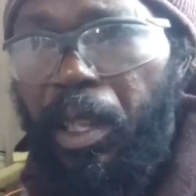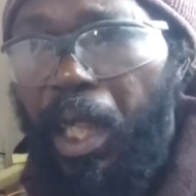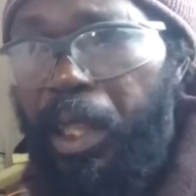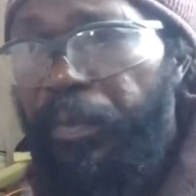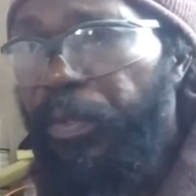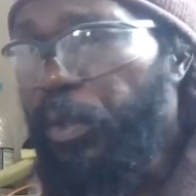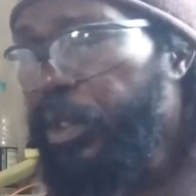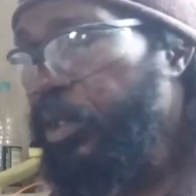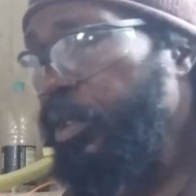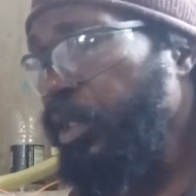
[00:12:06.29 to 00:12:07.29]
And the flower
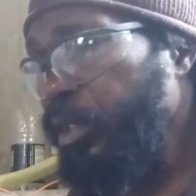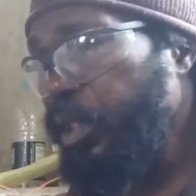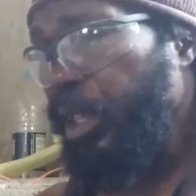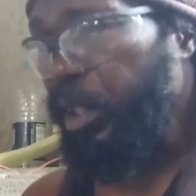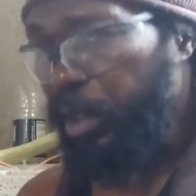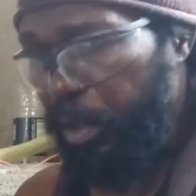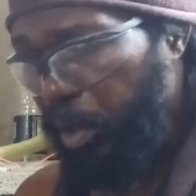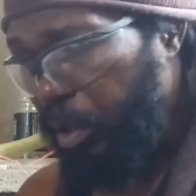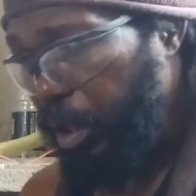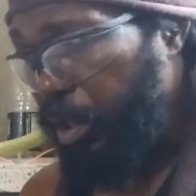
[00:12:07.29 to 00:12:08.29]
tree just did it, she
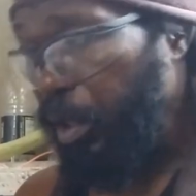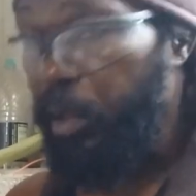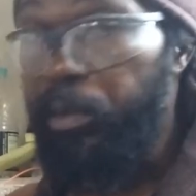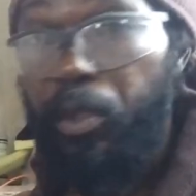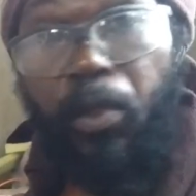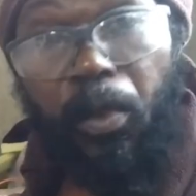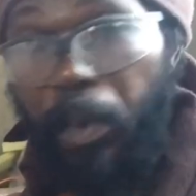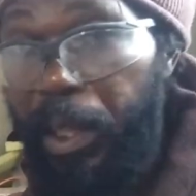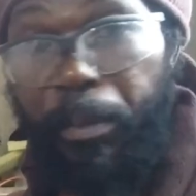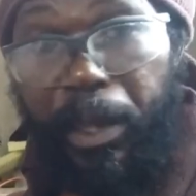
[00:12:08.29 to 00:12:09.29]
just did it.
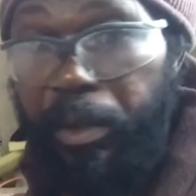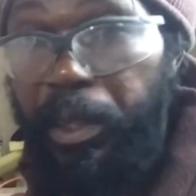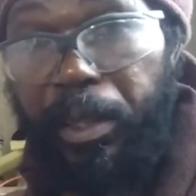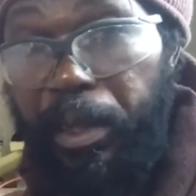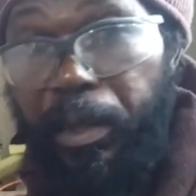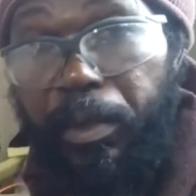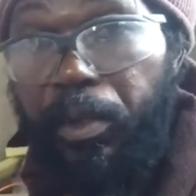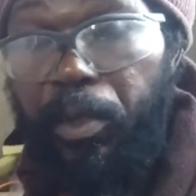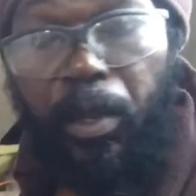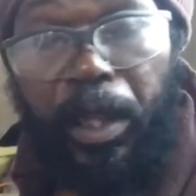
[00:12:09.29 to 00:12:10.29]
Nobody messed with it, you know.
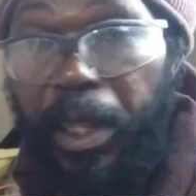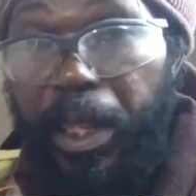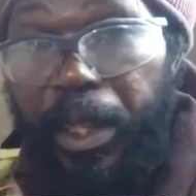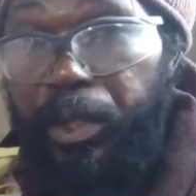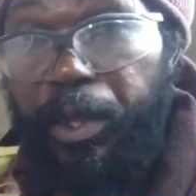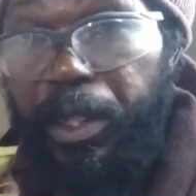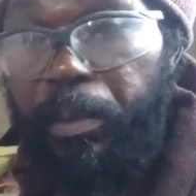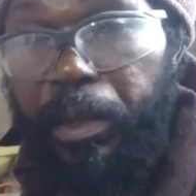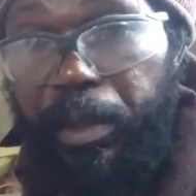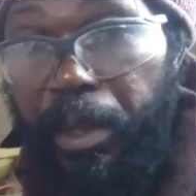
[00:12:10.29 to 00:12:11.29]
None of the other trees
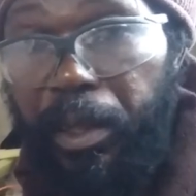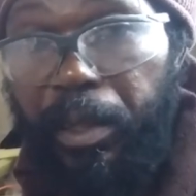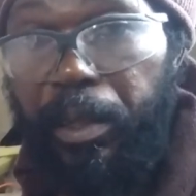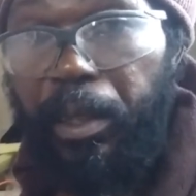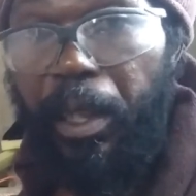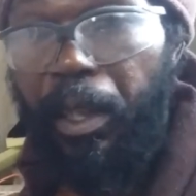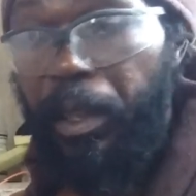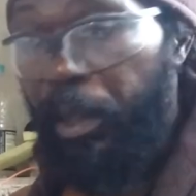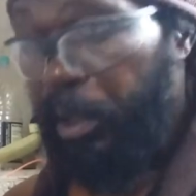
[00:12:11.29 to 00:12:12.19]
messed with it, you know.